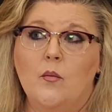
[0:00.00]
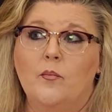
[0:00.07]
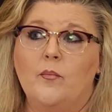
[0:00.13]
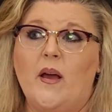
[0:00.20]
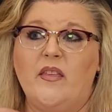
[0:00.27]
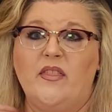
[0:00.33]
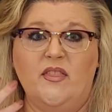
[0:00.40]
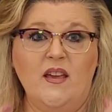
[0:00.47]

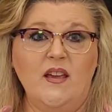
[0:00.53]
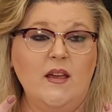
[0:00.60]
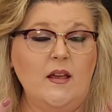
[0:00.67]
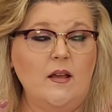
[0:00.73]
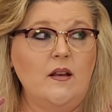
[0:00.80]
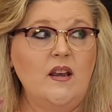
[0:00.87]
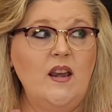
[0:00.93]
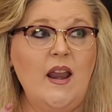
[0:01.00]
by
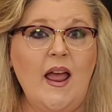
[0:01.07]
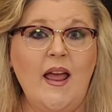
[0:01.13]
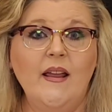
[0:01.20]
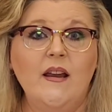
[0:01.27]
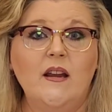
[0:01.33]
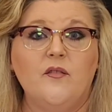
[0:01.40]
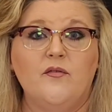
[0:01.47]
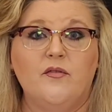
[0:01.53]
thinking
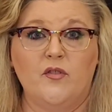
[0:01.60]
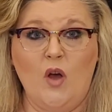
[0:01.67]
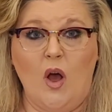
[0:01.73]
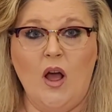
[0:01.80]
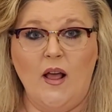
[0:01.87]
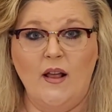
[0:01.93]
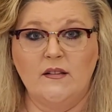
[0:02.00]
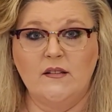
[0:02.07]
negative
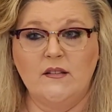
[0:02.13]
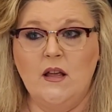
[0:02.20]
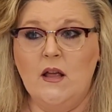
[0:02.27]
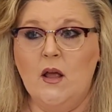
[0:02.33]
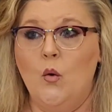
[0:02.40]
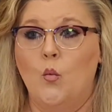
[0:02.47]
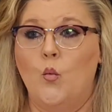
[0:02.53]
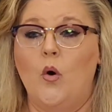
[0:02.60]
thoughts,
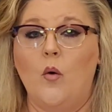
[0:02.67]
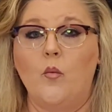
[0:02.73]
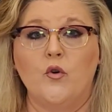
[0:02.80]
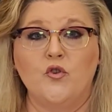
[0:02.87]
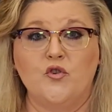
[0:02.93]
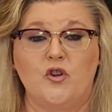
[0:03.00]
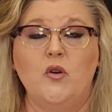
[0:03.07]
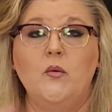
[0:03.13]
what we're
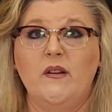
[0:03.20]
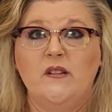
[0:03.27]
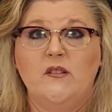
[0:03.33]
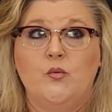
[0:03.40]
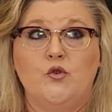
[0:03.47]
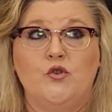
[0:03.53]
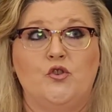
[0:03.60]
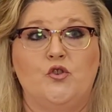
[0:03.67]
doing
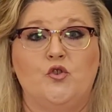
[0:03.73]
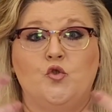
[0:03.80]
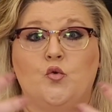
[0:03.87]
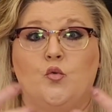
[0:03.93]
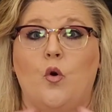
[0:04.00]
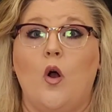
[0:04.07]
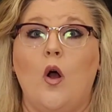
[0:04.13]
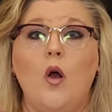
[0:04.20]
is we're just
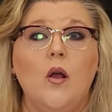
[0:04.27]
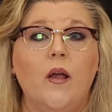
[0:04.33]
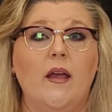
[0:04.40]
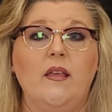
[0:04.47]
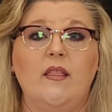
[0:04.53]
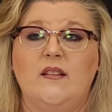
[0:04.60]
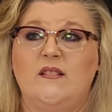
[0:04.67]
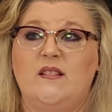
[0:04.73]

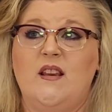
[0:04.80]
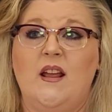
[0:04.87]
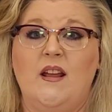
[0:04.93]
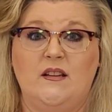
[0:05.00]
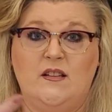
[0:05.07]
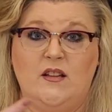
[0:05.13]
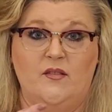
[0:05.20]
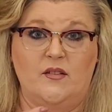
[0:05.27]
drawing this
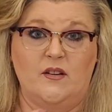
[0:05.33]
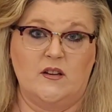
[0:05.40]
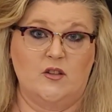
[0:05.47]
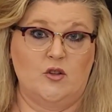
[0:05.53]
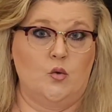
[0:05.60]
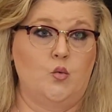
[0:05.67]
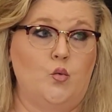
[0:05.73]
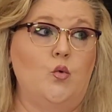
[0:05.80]
negativity
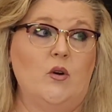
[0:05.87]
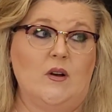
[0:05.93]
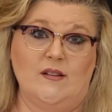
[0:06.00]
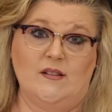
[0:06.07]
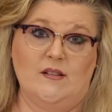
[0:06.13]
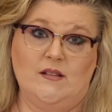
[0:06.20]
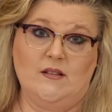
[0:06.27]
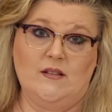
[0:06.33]
to
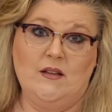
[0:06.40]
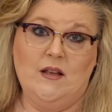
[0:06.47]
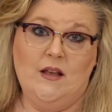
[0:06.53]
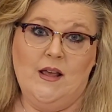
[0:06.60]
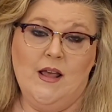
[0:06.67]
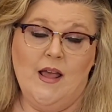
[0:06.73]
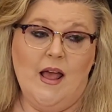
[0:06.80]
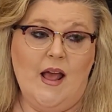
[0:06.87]
us.
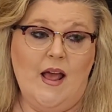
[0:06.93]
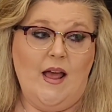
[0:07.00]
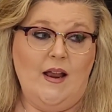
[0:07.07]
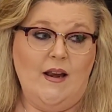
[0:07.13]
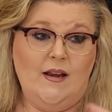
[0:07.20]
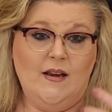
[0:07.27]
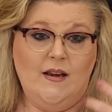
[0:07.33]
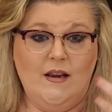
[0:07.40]

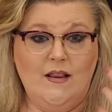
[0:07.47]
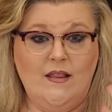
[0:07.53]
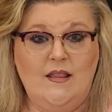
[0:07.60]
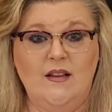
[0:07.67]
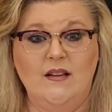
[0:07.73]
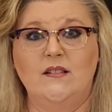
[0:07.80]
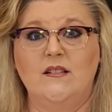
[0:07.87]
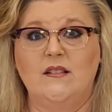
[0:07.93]
And
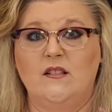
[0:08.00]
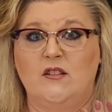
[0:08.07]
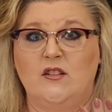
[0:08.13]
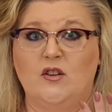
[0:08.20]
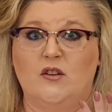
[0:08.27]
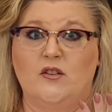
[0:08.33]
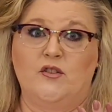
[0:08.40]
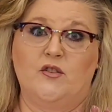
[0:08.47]
this
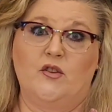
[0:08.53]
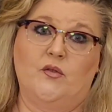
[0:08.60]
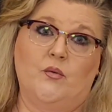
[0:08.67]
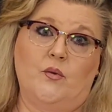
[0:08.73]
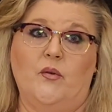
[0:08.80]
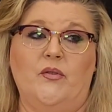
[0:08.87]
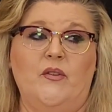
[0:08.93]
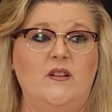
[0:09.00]
starts to
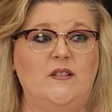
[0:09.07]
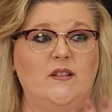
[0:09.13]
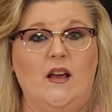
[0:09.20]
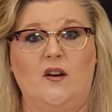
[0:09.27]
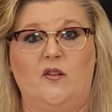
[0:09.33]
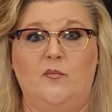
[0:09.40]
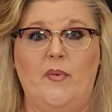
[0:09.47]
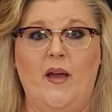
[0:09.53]
throw things
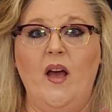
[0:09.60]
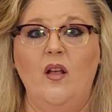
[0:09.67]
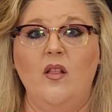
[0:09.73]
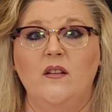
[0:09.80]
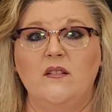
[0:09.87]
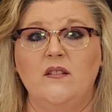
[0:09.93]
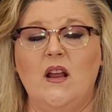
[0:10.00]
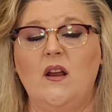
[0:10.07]
out of
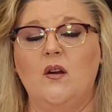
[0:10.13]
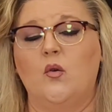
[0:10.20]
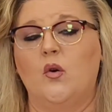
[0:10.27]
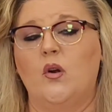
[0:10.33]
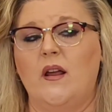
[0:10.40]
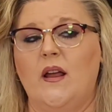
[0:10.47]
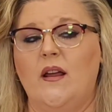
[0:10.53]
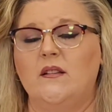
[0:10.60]
balance and
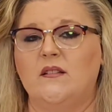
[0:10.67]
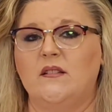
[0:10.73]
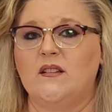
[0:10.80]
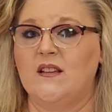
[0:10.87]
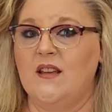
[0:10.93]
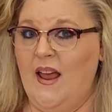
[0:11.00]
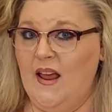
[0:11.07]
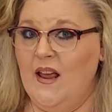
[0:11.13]
creates
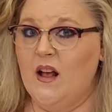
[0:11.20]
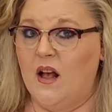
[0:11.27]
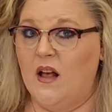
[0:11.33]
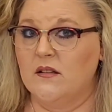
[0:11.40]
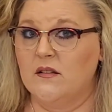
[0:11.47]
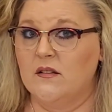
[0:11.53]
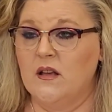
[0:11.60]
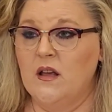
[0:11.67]

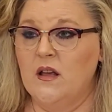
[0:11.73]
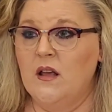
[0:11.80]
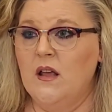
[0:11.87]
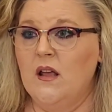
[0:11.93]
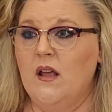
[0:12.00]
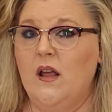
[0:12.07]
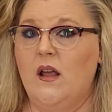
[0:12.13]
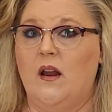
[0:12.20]
chaos
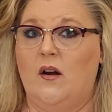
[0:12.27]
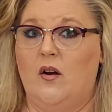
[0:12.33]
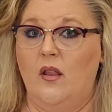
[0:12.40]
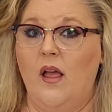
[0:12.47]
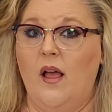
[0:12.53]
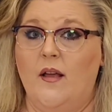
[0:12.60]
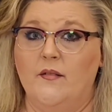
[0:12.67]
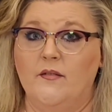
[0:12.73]
in our
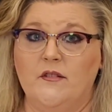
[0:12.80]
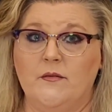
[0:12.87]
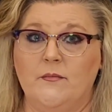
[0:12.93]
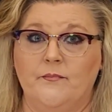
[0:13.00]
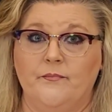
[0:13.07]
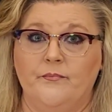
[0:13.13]
lives.